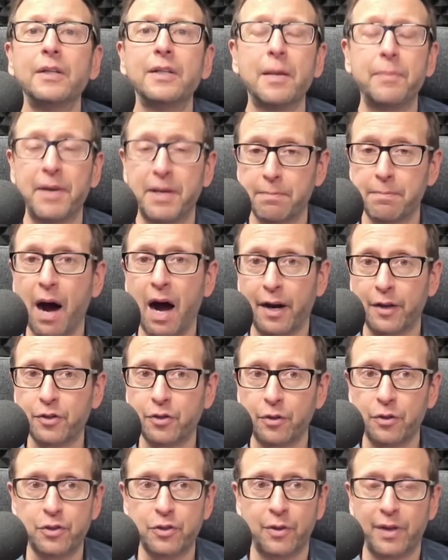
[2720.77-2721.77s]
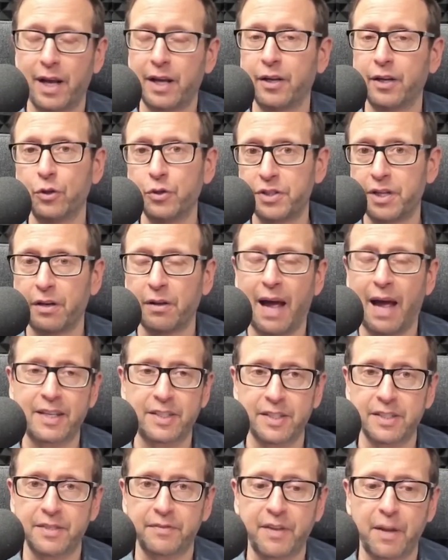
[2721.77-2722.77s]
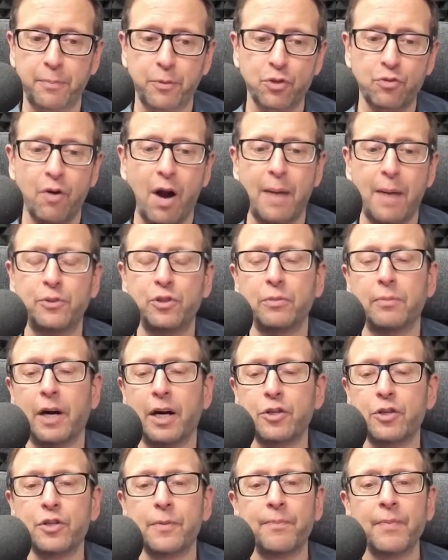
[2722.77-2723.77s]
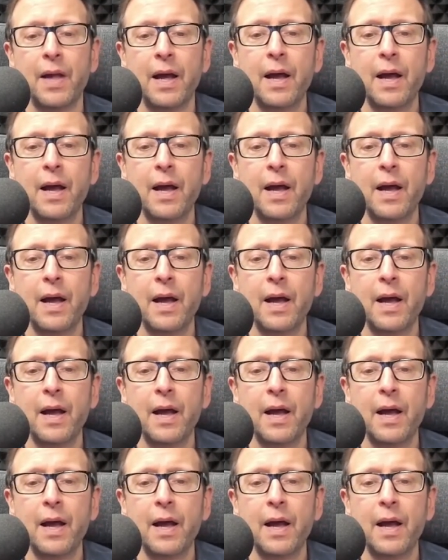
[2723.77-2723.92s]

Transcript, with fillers: They're being monitored, so they can lose their license if they prescribe too much.